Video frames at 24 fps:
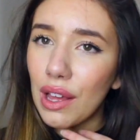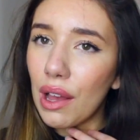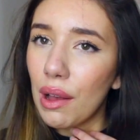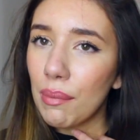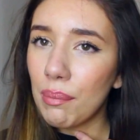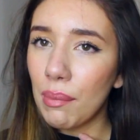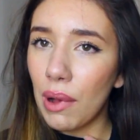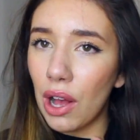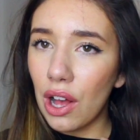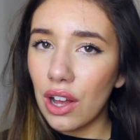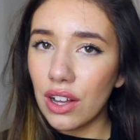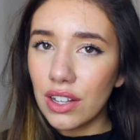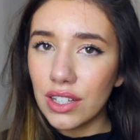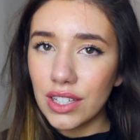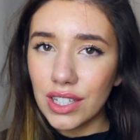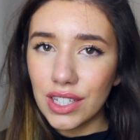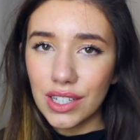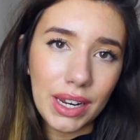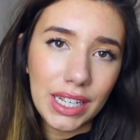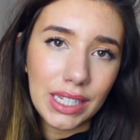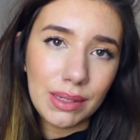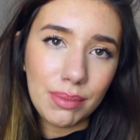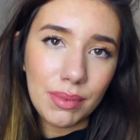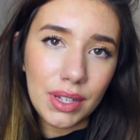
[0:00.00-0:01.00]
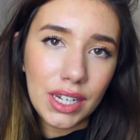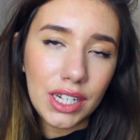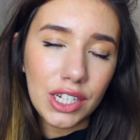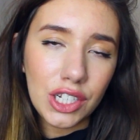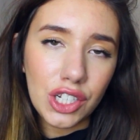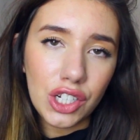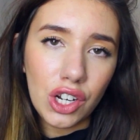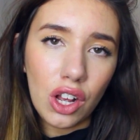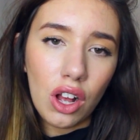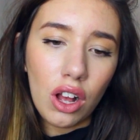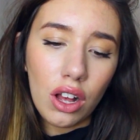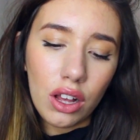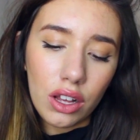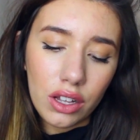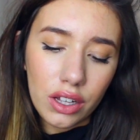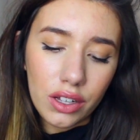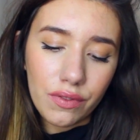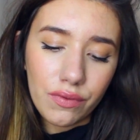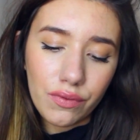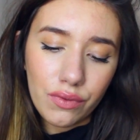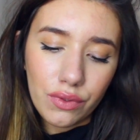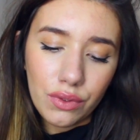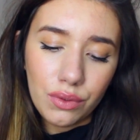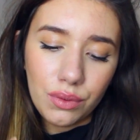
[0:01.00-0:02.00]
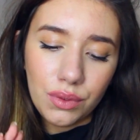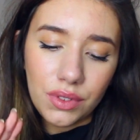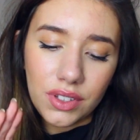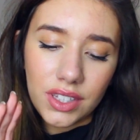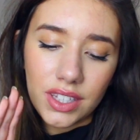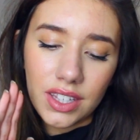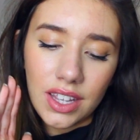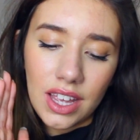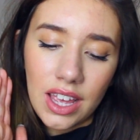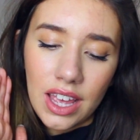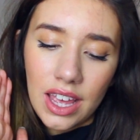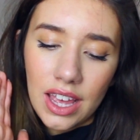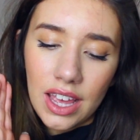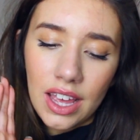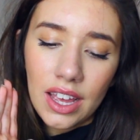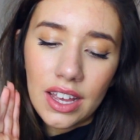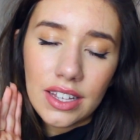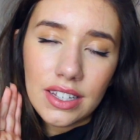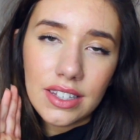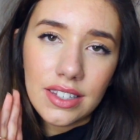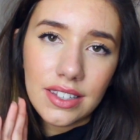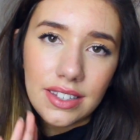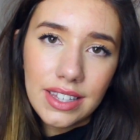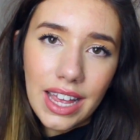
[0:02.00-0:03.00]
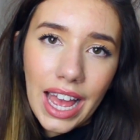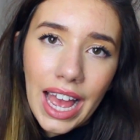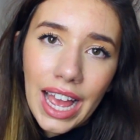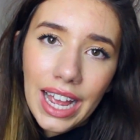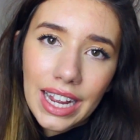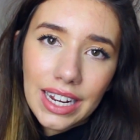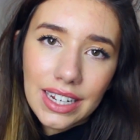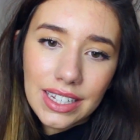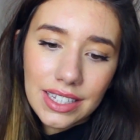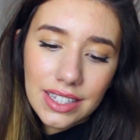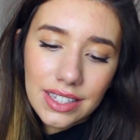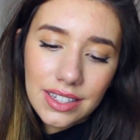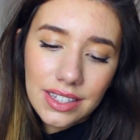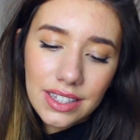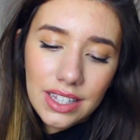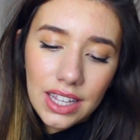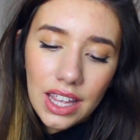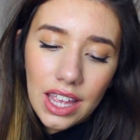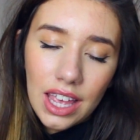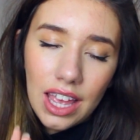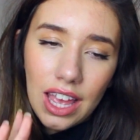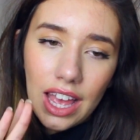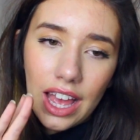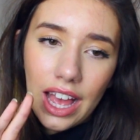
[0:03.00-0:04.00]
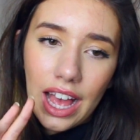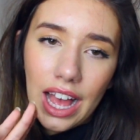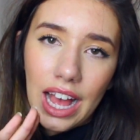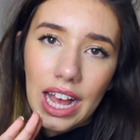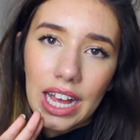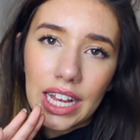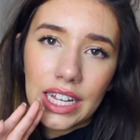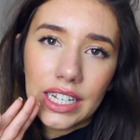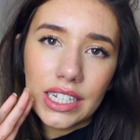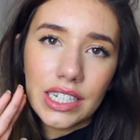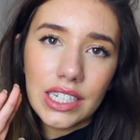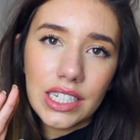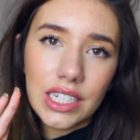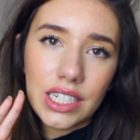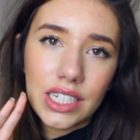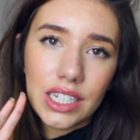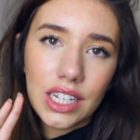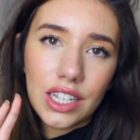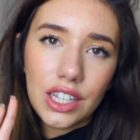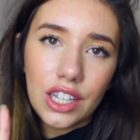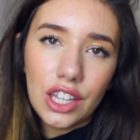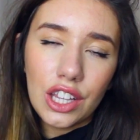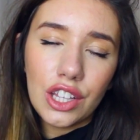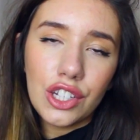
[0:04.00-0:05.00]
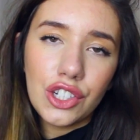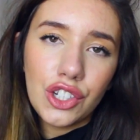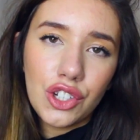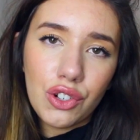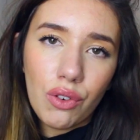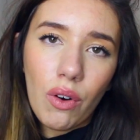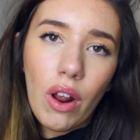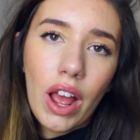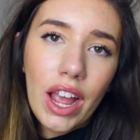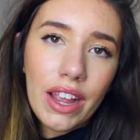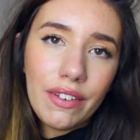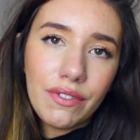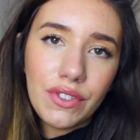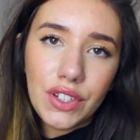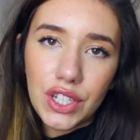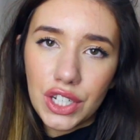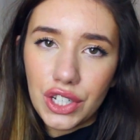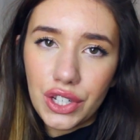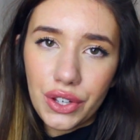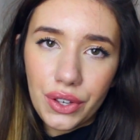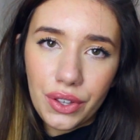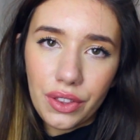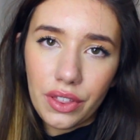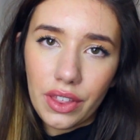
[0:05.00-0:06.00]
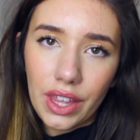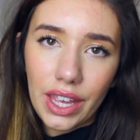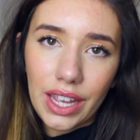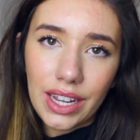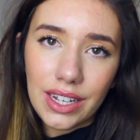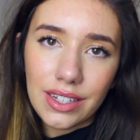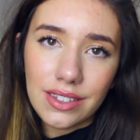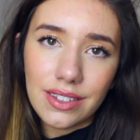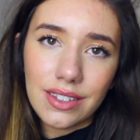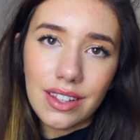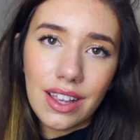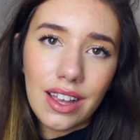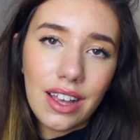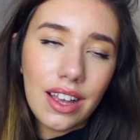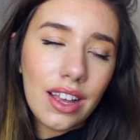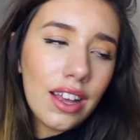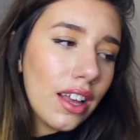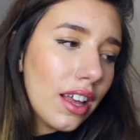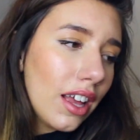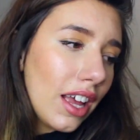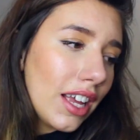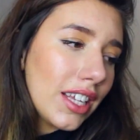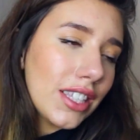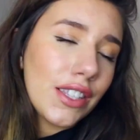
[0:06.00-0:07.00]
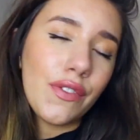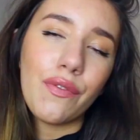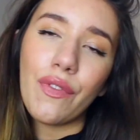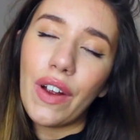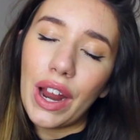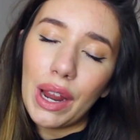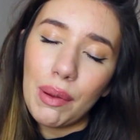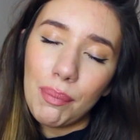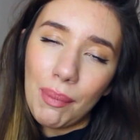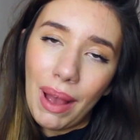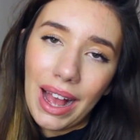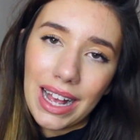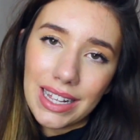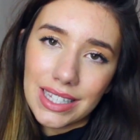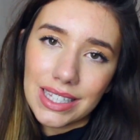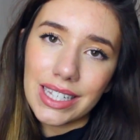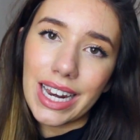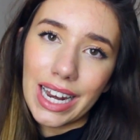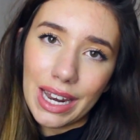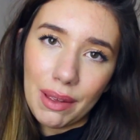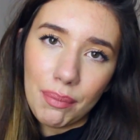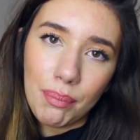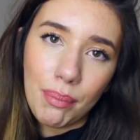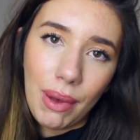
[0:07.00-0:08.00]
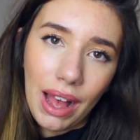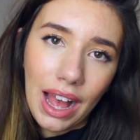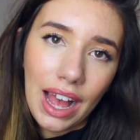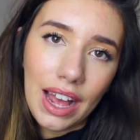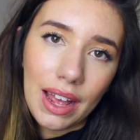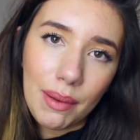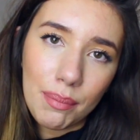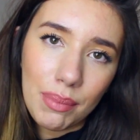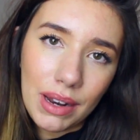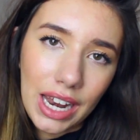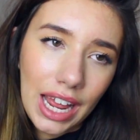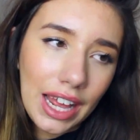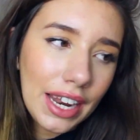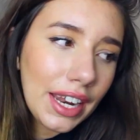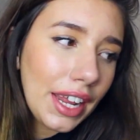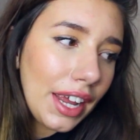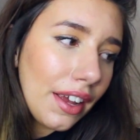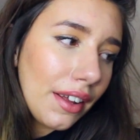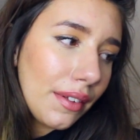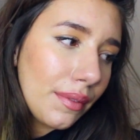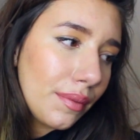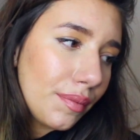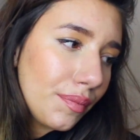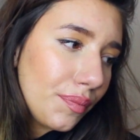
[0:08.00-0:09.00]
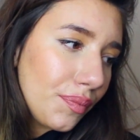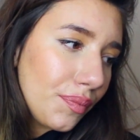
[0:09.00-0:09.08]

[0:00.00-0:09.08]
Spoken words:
a Mars placement in a chart rules sex and drive to do things. It's a very masculine planet.